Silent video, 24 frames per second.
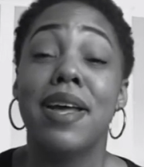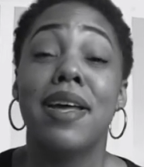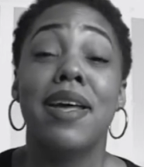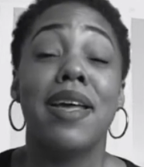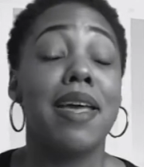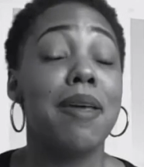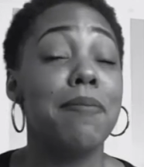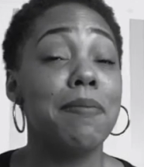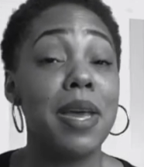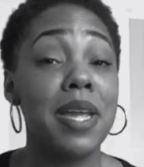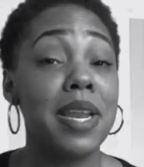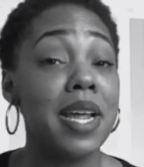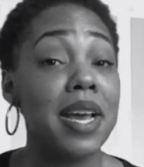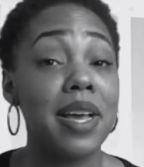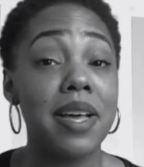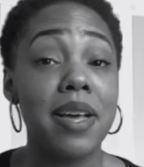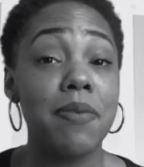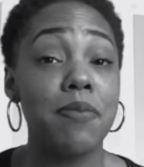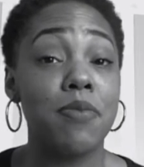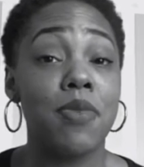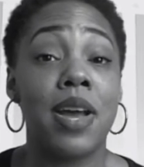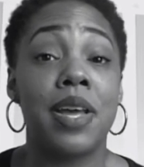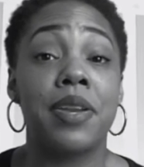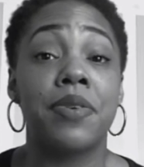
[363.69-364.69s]
It may not
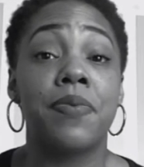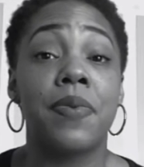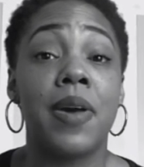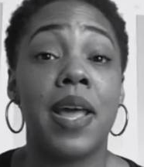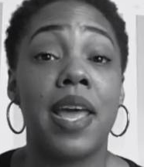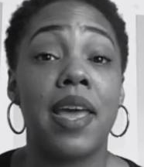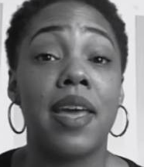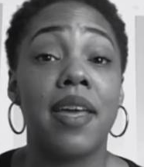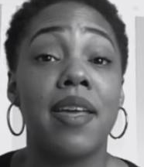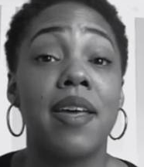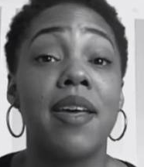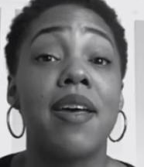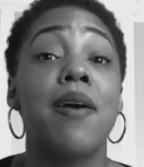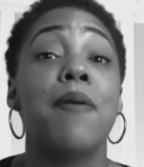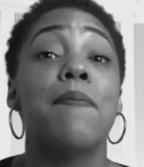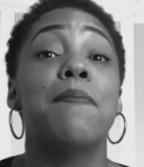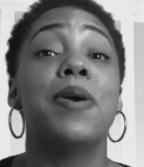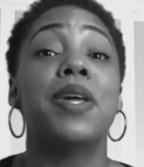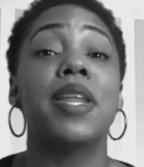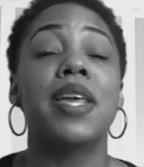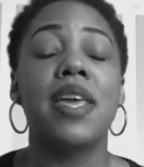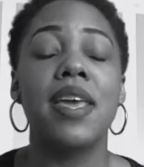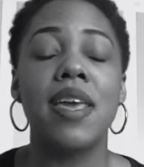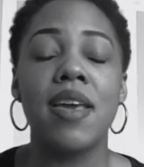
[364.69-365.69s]
come right away,
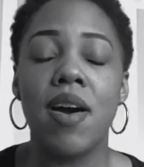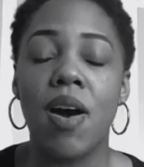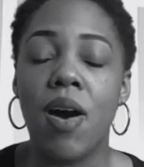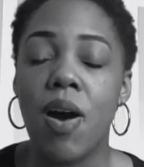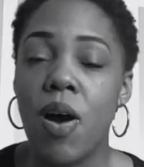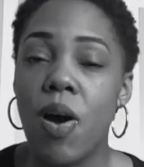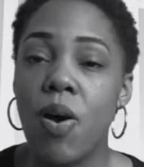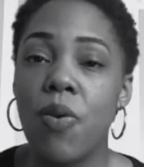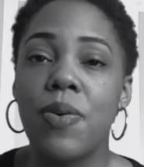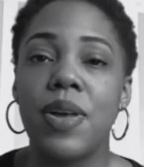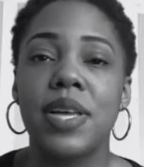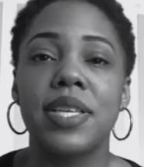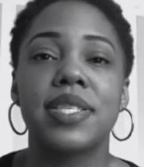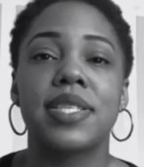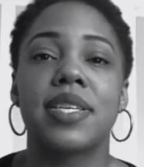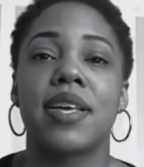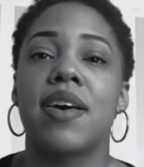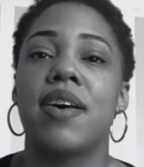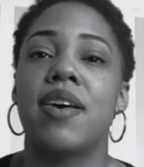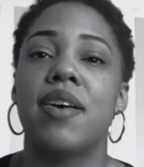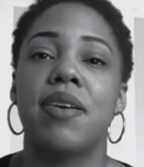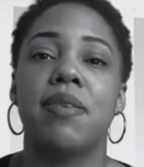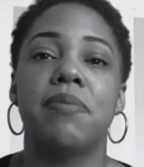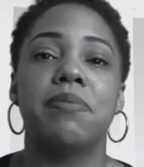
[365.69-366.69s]
but he always
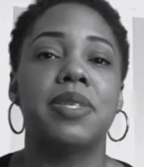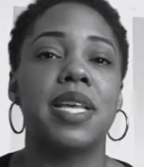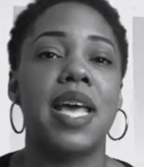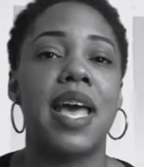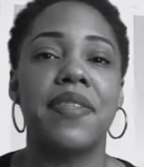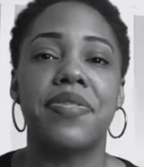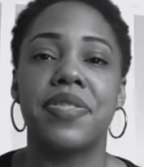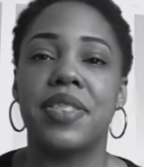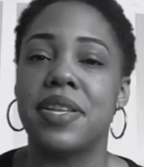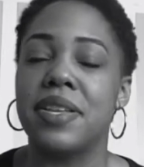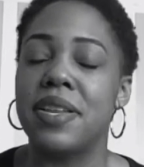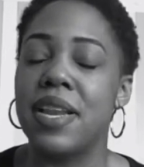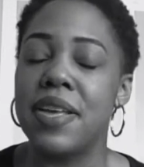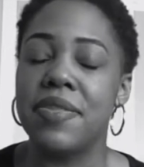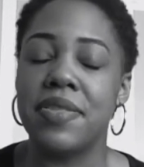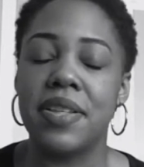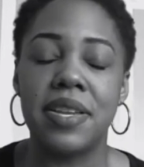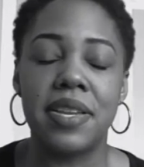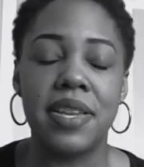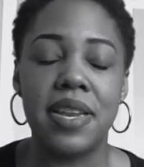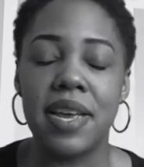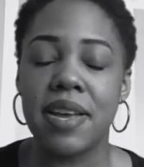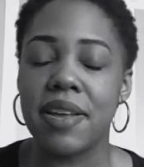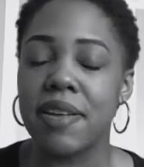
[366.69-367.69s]
comes in the
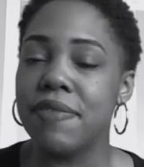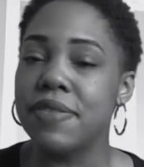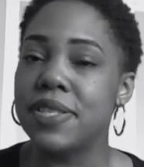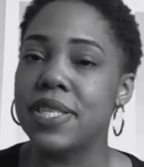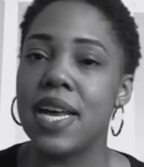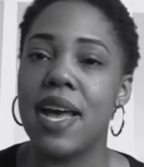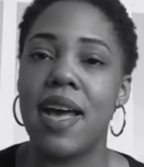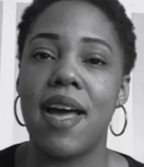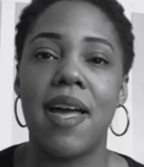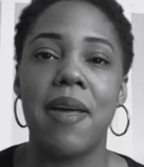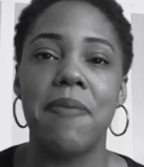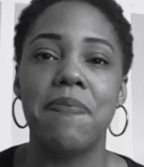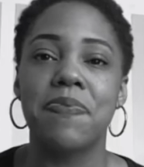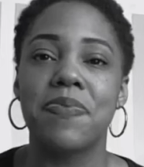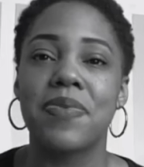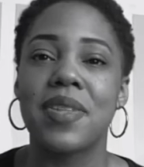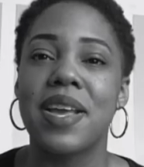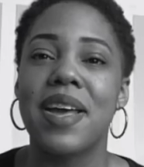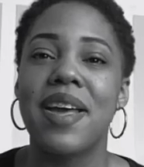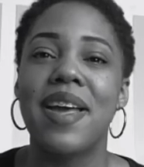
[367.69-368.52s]
nick of time.